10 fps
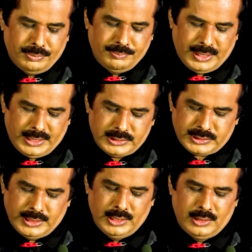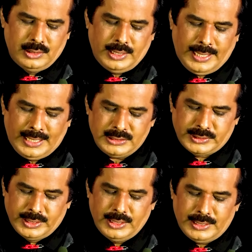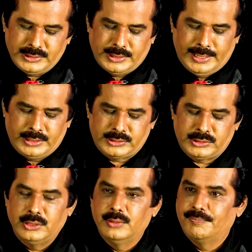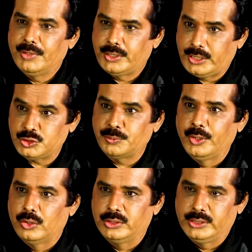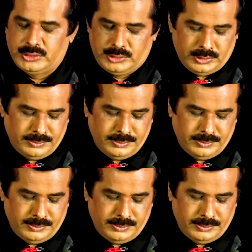but is still as real as it gets. Trust me on this.